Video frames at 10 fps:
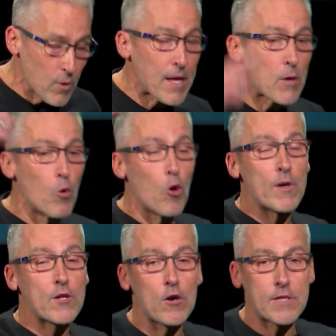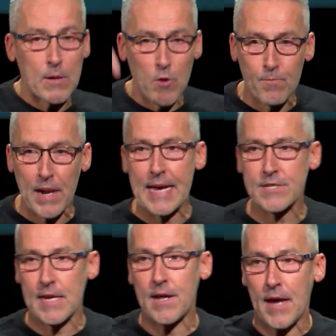When they walked with God, they were
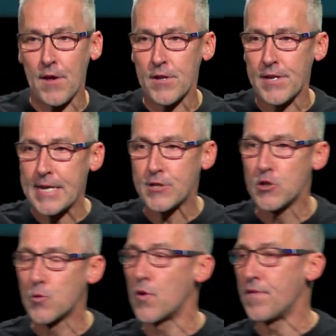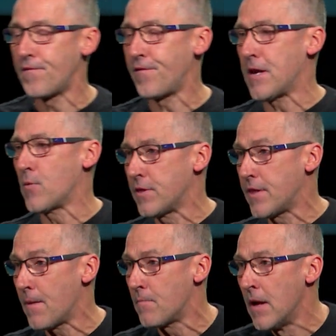blessed, and other nations were in fear with
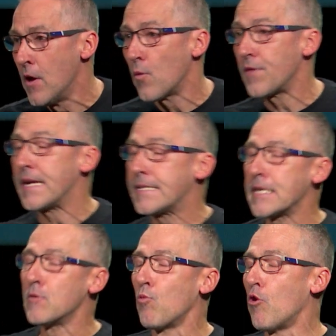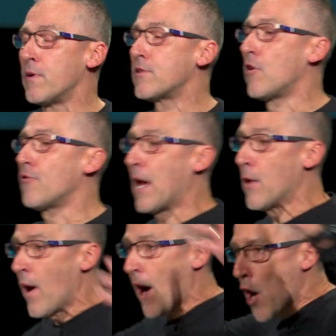them. When they didn't walk with God,
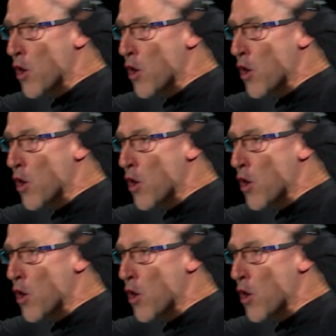they were